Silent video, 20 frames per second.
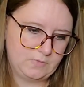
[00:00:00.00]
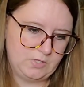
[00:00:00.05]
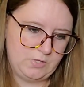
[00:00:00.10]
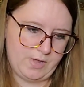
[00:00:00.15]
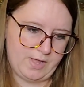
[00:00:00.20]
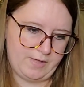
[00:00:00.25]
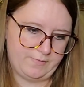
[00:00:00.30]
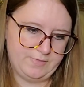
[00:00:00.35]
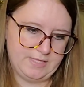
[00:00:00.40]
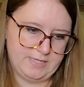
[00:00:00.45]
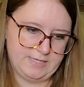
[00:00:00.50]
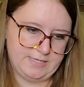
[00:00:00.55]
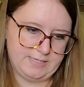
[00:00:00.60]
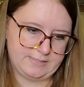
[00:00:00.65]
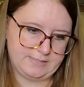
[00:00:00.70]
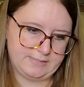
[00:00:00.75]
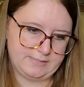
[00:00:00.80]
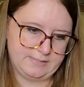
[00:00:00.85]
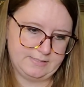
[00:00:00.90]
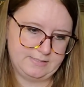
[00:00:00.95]
You have
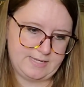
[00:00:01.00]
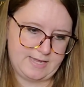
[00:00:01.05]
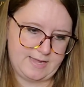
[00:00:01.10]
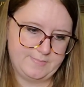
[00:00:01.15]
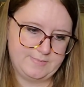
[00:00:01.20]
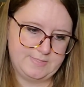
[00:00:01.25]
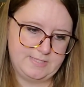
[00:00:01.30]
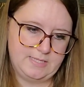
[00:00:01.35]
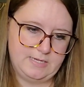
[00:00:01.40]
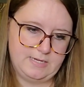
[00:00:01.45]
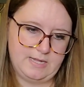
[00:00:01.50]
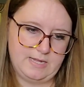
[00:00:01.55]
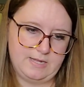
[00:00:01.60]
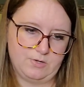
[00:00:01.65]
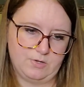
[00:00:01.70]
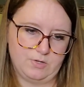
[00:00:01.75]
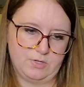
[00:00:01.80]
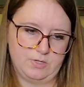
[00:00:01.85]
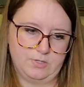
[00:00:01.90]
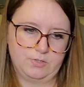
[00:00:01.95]
this Dames of the
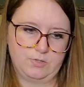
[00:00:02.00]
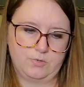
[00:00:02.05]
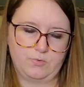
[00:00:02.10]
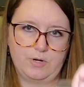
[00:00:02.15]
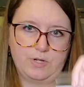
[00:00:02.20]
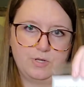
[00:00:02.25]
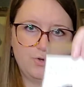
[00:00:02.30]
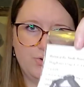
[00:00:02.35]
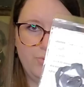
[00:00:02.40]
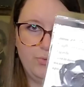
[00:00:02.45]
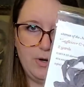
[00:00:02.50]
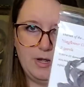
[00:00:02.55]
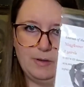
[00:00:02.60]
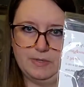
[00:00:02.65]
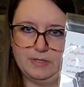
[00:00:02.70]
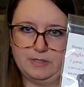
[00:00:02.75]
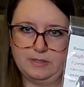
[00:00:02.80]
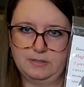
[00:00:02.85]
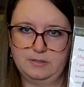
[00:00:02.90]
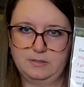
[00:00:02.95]
Needle crinkle
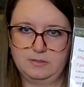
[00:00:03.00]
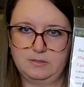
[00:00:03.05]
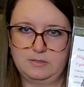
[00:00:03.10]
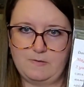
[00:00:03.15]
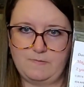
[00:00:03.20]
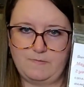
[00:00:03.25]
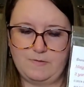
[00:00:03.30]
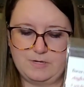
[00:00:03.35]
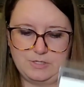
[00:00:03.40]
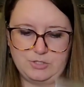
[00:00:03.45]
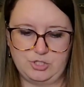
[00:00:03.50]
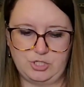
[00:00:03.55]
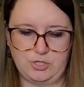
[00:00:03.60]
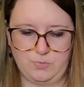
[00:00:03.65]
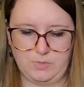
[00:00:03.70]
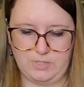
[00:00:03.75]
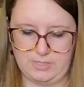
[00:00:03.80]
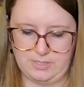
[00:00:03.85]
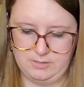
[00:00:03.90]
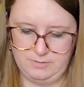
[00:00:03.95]
ribbon to finish it
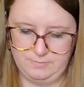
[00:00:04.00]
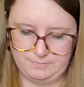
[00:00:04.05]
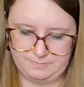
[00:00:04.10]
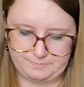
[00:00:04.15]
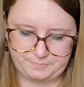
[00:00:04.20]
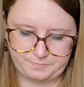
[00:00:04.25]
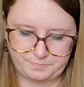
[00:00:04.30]
with.